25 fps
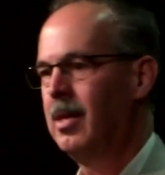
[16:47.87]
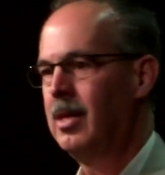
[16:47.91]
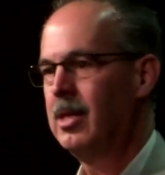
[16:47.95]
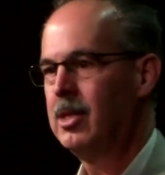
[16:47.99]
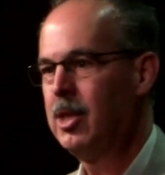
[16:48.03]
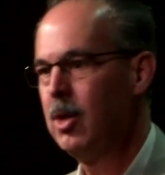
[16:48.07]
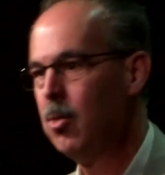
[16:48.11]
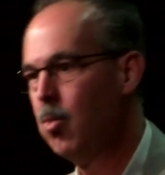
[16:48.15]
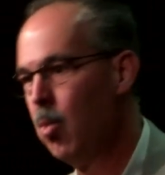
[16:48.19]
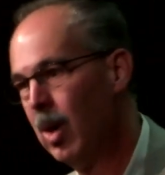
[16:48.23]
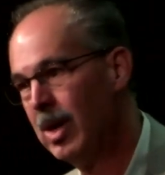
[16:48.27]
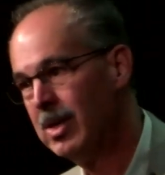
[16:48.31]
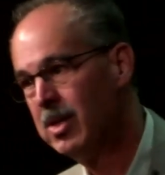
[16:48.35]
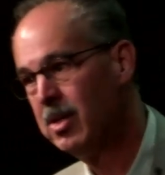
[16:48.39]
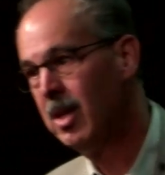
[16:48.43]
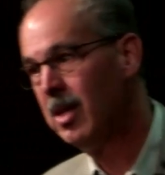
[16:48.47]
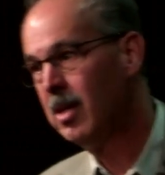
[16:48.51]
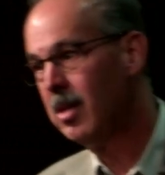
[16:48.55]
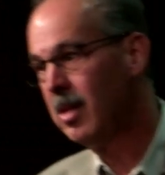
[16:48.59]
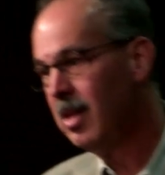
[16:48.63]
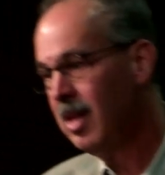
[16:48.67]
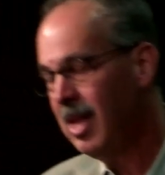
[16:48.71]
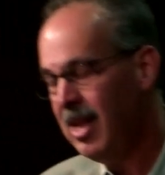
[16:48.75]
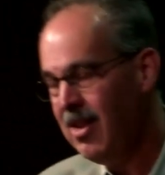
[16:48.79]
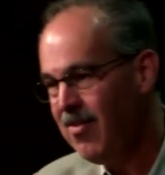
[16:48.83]
she
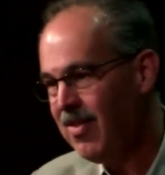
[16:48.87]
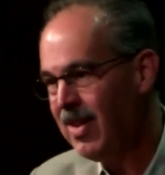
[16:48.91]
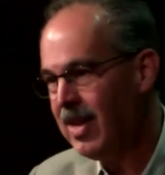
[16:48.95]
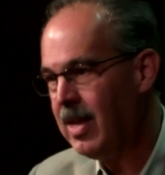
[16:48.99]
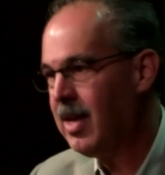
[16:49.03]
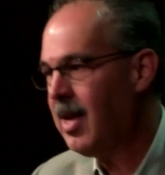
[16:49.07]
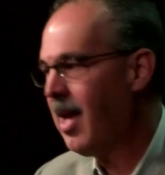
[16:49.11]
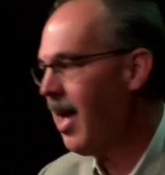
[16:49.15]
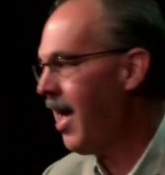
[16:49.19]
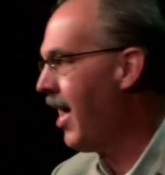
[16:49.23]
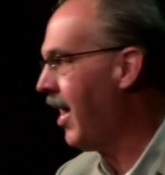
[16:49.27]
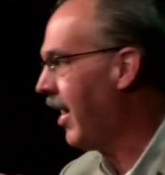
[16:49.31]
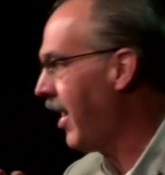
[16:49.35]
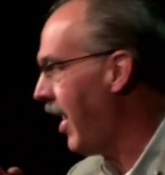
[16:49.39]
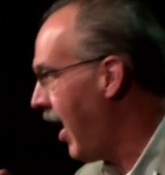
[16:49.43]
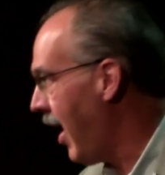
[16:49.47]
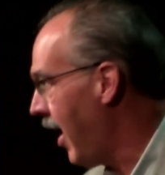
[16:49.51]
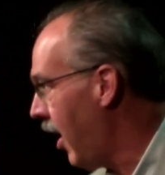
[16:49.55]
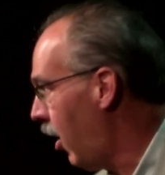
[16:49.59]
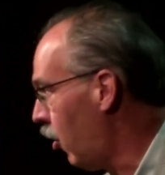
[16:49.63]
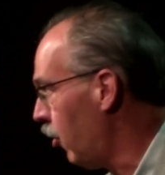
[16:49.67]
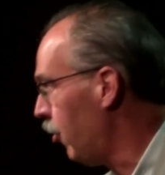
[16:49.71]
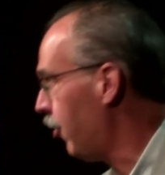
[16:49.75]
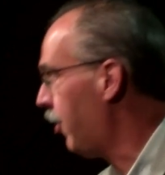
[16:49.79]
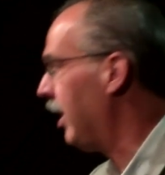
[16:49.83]
wasn't living at a
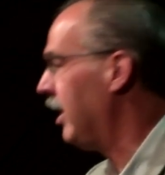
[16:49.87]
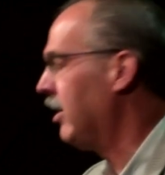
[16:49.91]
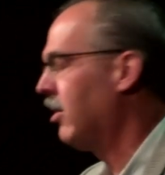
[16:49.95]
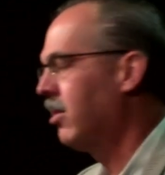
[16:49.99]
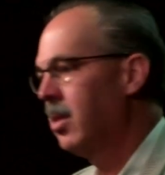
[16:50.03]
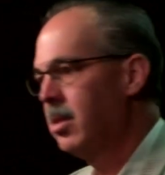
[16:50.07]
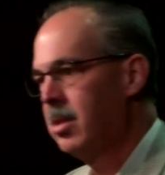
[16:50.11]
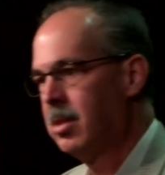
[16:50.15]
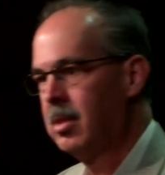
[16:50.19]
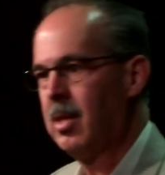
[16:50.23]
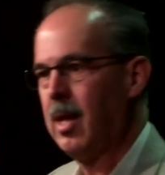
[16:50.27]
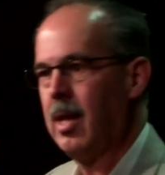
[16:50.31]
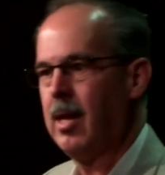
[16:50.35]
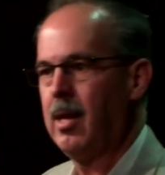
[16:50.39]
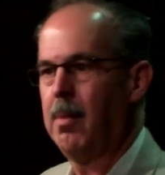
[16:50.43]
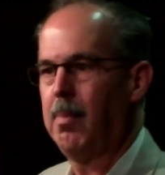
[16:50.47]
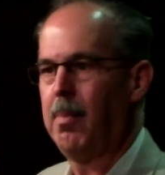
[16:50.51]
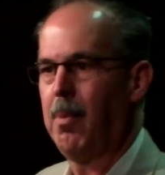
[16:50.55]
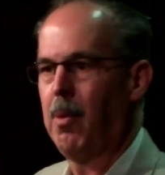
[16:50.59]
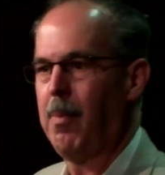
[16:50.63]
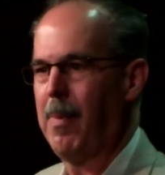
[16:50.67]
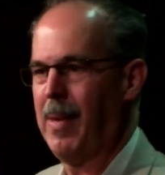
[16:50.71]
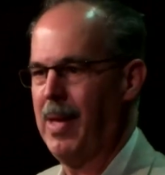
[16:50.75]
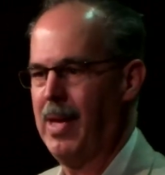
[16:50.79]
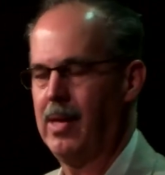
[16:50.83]
healthy,
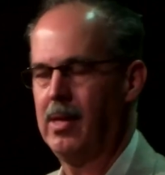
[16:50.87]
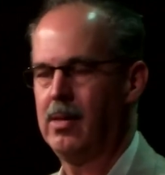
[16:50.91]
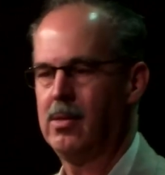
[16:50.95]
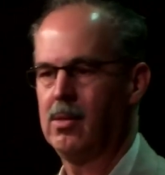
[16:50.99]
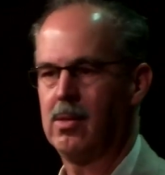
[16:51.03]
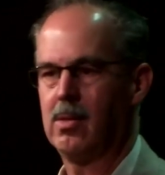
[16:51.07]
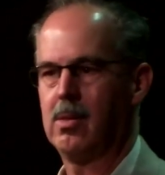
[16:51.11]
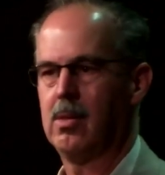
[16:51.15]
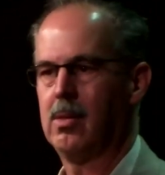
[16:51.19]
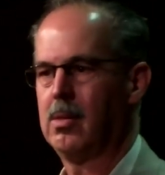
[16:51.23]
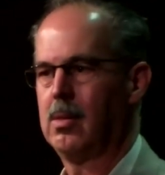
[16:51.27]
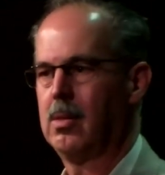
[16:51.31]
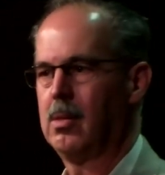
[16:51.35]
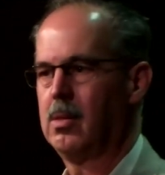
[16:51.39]
sustainable pace.